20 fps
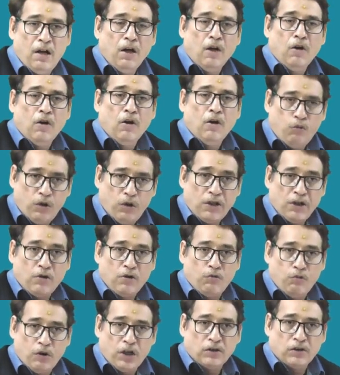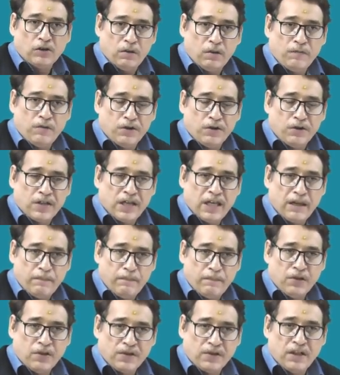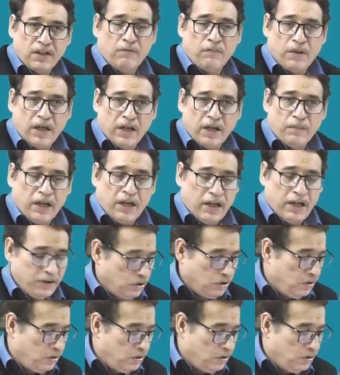what worth of goods have been received by branch.